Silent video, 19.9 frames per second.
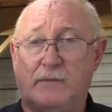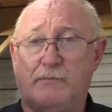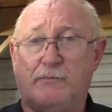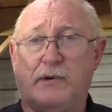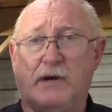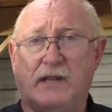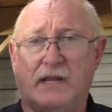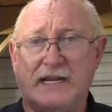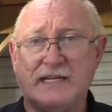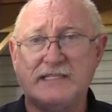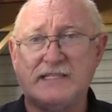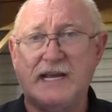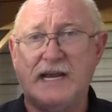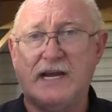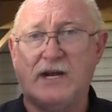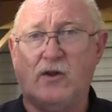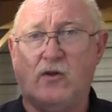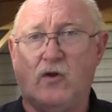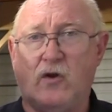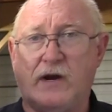but let's
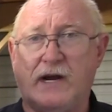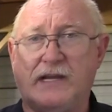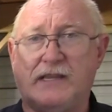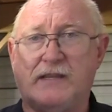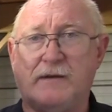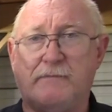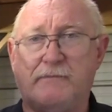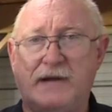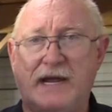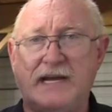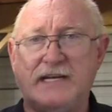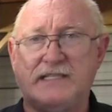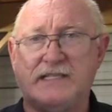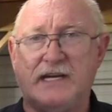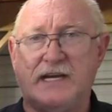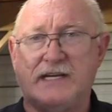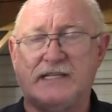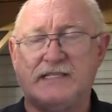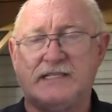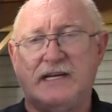take a look at the
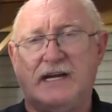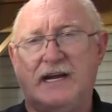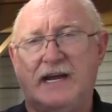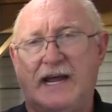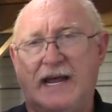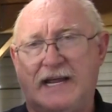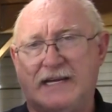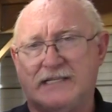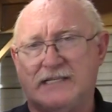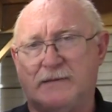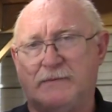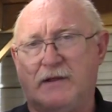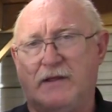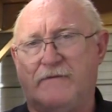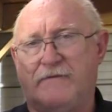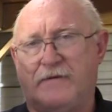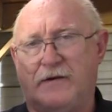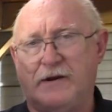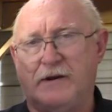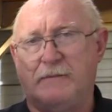basics and some of
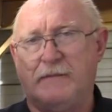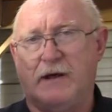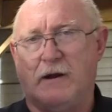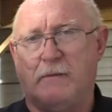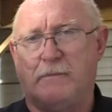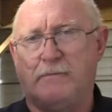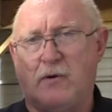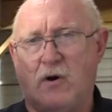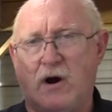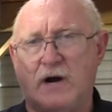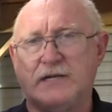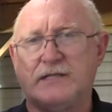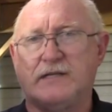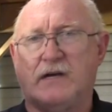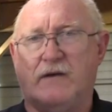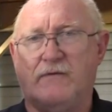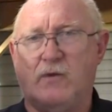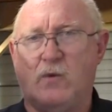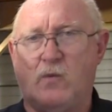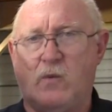the fundamental parts
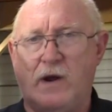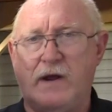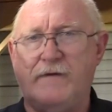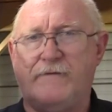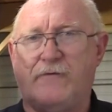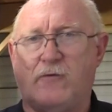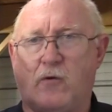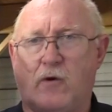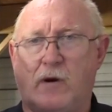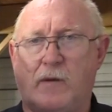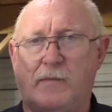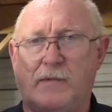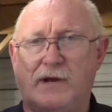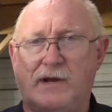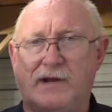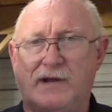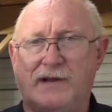of the waveform